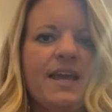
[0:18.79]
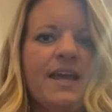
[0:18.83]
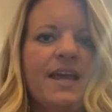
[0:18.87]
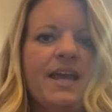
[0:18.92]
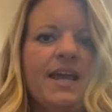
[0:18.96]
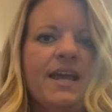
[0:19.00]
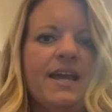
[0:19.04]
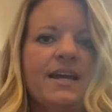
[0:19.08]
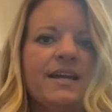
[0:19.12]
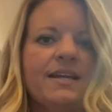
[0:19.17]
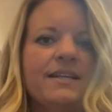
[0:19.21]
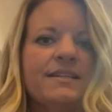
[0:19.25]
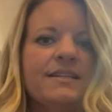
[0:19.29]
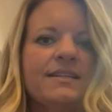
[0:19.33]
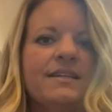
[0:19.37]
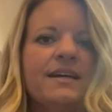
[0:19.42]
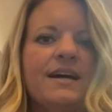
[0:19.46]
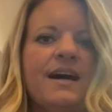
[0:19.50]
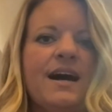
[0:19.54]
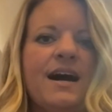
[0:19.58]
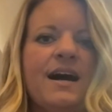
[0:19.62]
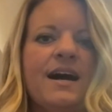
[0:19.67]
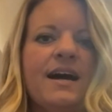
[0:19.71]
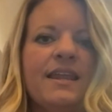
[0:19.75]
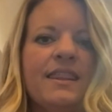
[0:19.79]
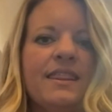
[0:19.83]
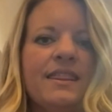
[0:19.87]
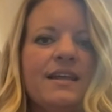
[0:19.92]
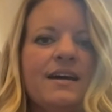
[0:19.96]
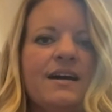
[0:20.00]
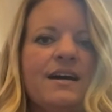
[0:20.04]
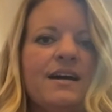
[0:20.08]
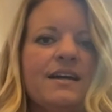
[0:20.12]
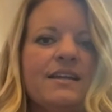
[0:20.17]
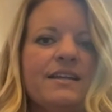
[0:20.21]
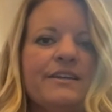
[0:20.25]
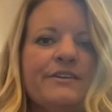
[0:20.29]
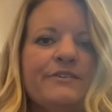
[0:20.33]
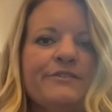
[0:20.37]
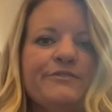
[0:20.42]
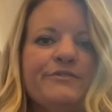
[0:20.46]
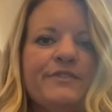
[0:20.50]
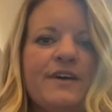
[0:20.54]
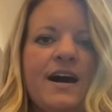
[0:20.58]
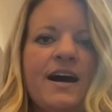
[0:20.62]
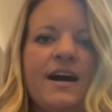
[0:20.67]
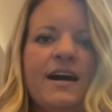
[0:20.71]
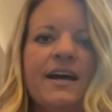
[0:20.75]
And I thought, if
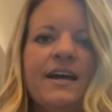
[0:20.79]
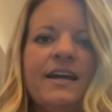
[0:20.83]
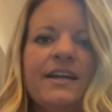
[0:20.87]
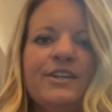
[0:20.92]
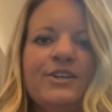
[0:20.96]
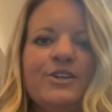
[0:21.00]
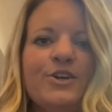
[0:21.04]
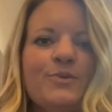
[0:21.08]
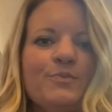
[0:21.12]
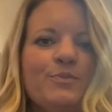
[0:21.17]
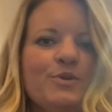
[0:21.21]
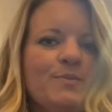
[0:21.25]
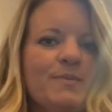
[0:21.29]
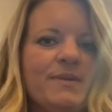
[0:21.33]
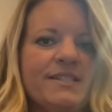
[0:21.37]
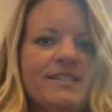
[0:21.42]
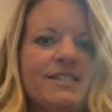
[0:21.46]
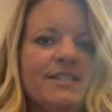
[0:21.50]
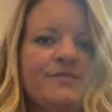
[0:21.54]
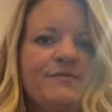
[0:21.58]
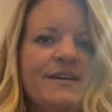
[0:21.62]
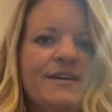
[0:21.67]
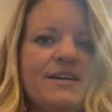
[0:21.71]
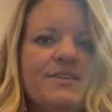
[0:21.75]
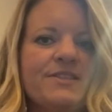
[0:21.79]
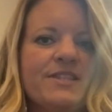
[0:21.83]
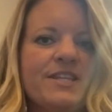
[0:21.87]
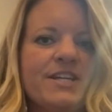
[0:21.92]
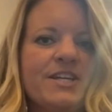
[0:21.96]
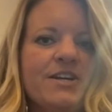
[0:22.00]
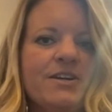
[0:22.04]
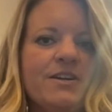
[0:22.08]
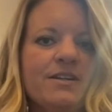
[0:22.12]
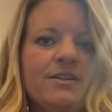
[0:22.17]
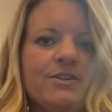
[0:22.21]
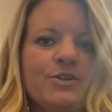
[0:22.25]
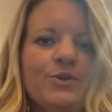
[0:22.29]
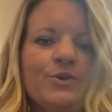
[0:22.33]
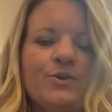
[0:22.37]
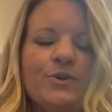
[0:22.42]
I don't put myself out there,